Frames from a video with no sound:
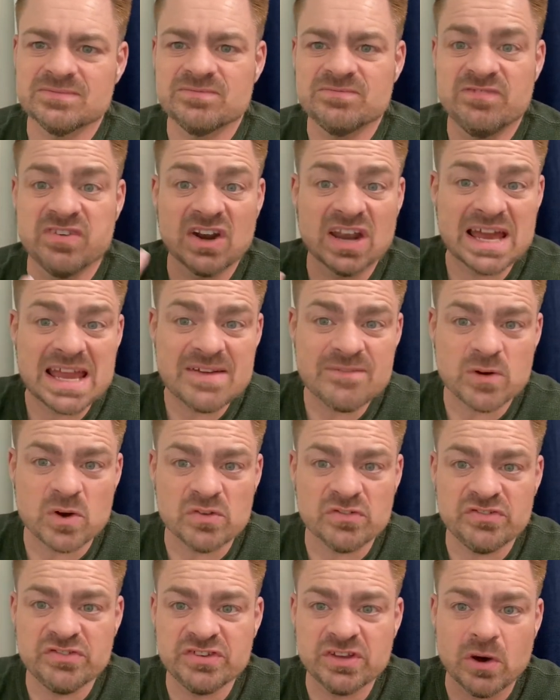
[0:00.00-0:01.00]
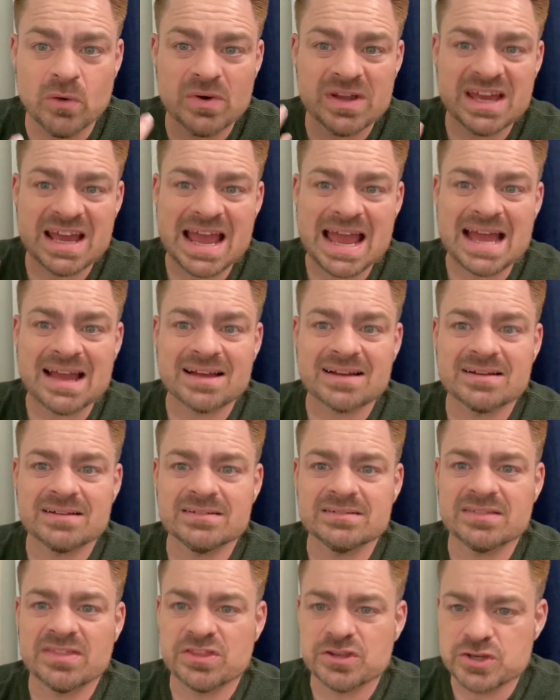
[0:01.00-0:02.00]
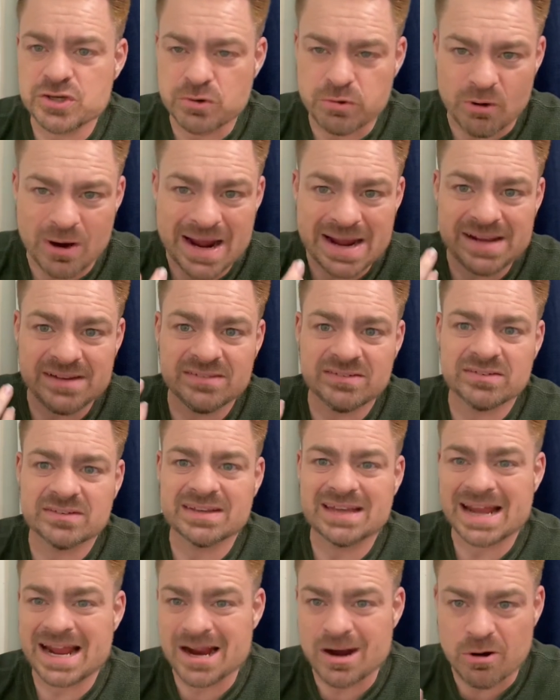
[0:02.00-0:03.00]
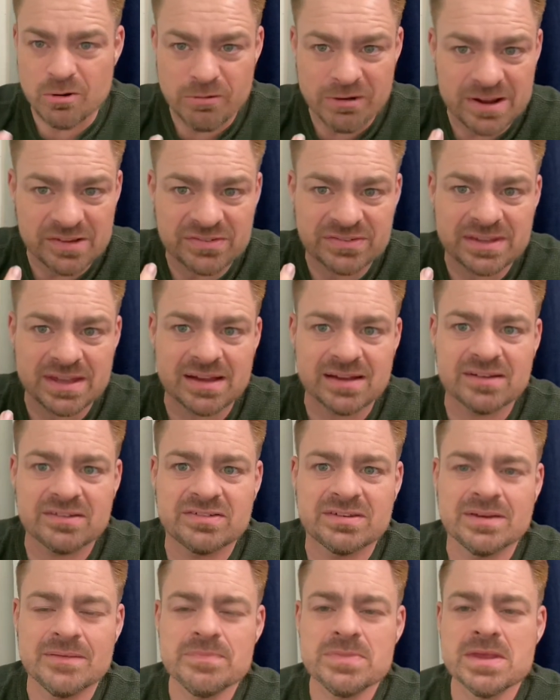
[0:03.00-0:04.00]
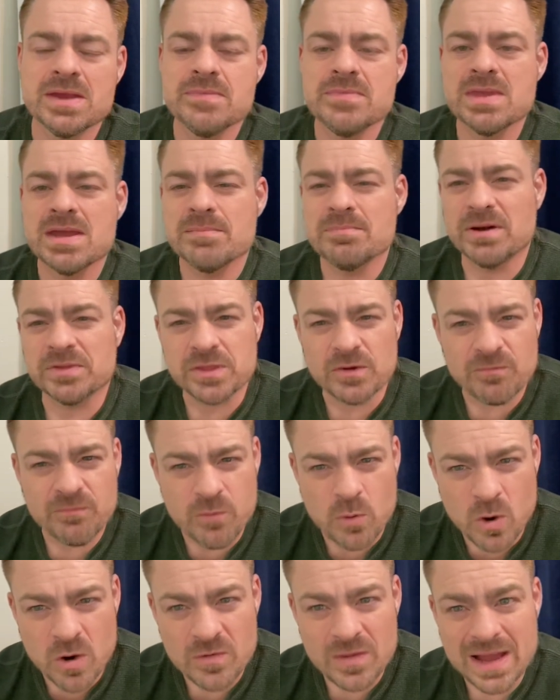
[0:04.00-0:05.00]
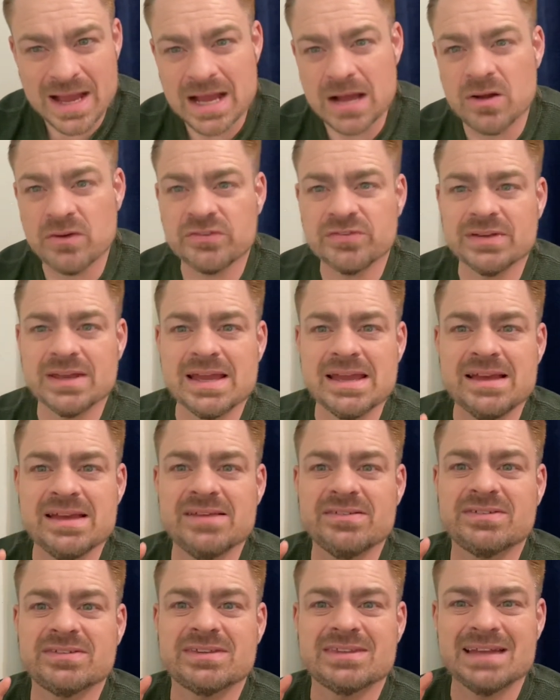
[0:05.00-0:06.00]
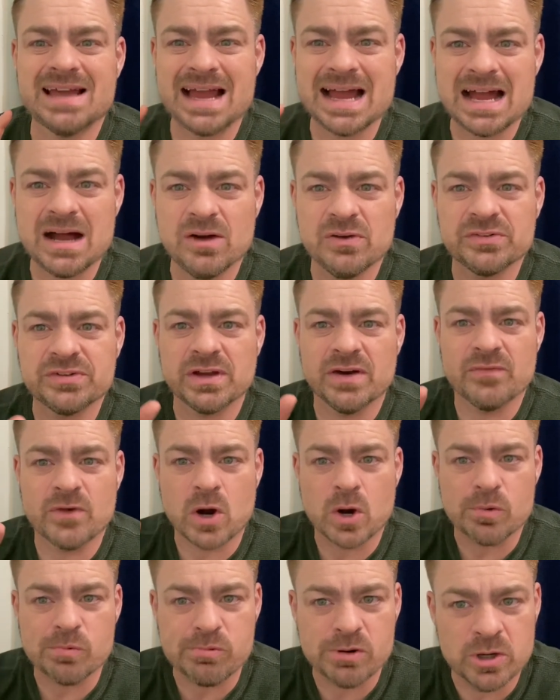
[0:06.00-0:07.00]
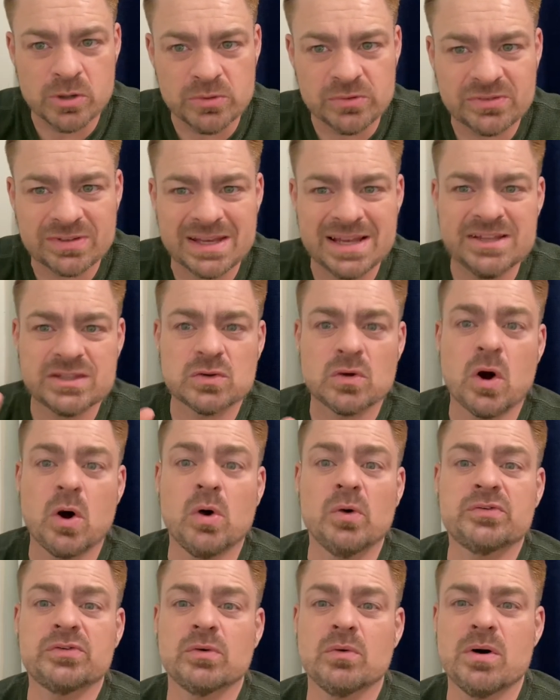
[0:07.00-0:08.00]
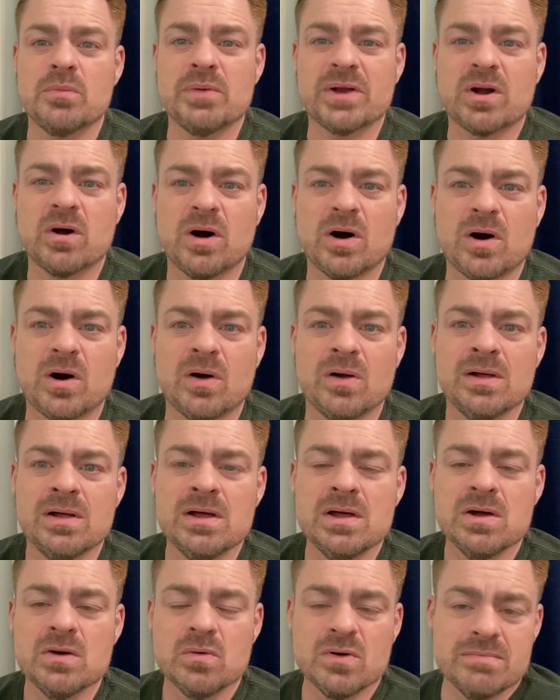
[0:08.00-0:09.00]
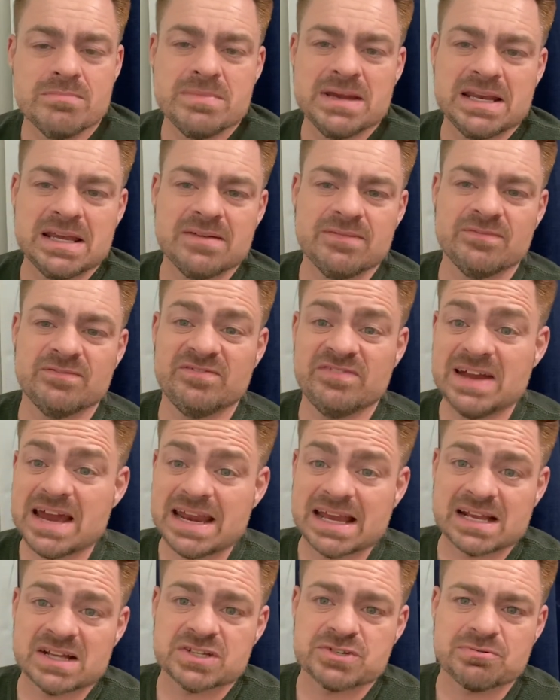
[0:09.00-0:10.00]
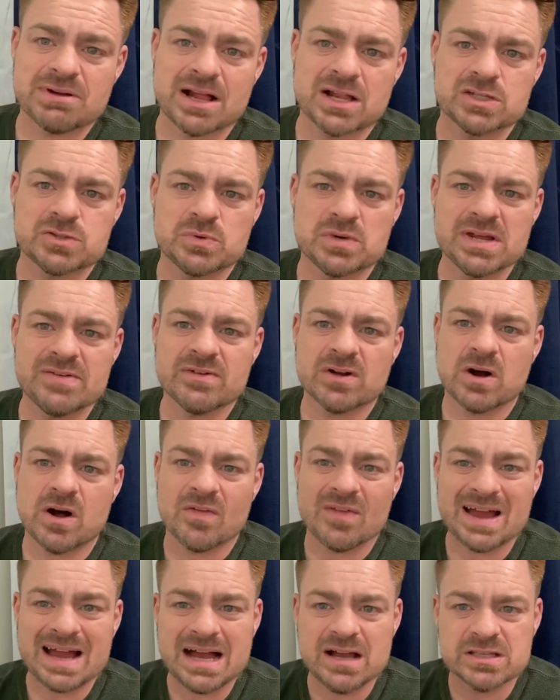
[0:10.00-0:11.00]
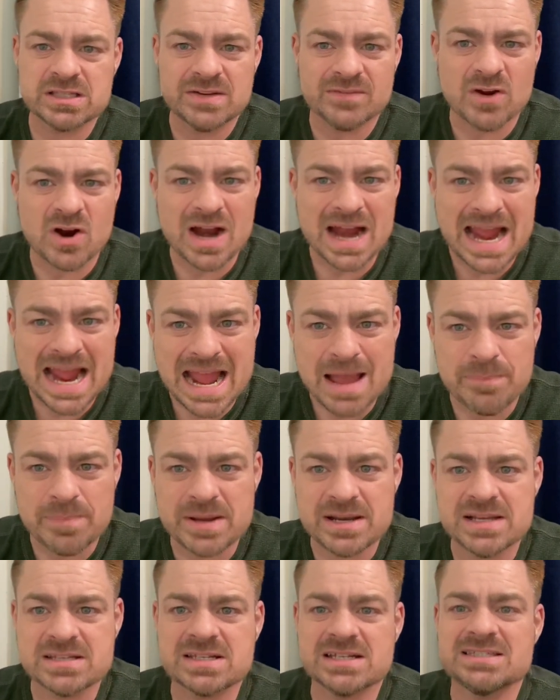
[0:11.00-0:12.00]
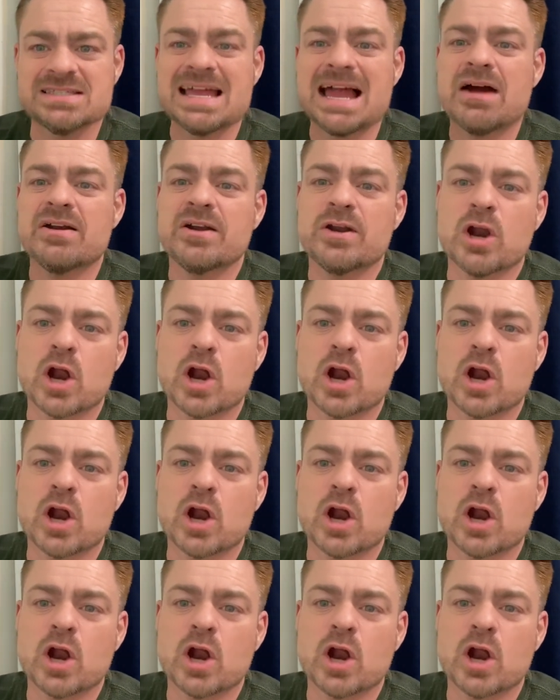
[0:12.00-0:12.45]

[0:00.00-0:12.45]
flavored zodiac traits, characteristics. But the fourth house is the house of our roots. It's also what we call, what many Vedic astrologers would even call, the house of our happiness. Because down in